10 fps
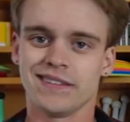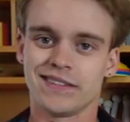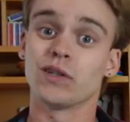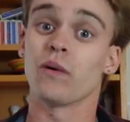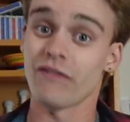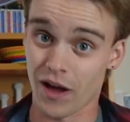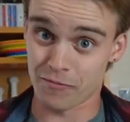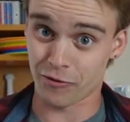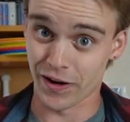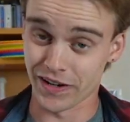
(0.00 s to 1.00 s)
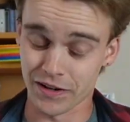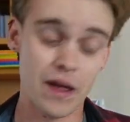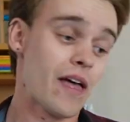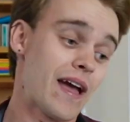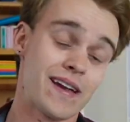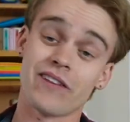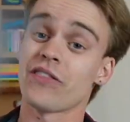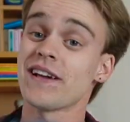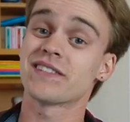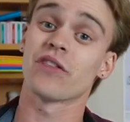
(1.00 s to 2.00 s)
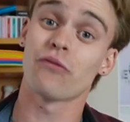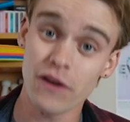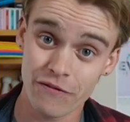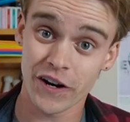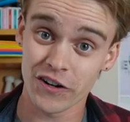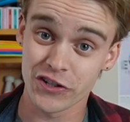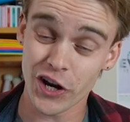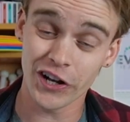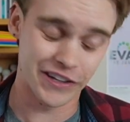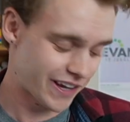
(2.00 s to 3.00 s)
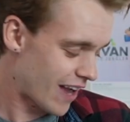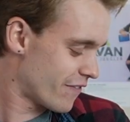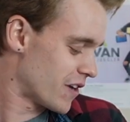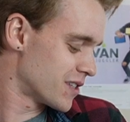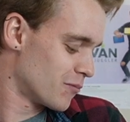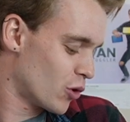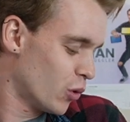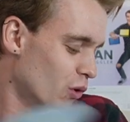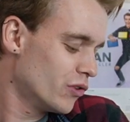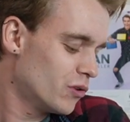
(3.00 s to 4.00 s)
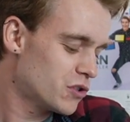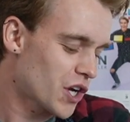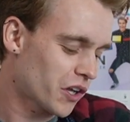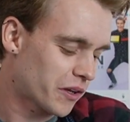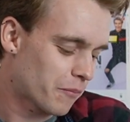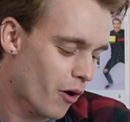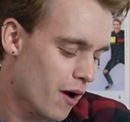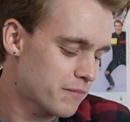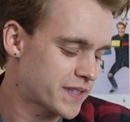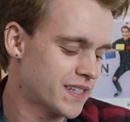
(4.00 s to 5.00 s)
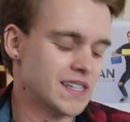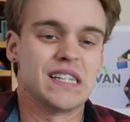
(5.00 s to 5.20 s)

So we've upgraded. And thanks to Three Finger Juggling, I found some cool new juggling props.